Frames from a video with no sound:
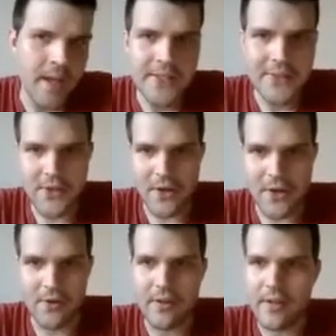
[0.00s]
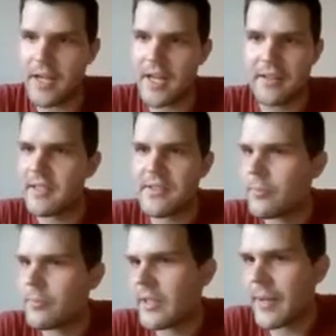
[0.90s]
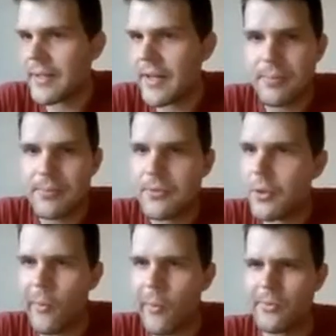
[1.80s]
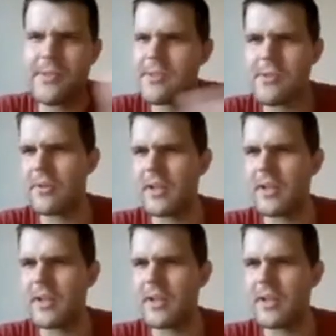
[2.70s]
so uh, that's completely made up no one wants to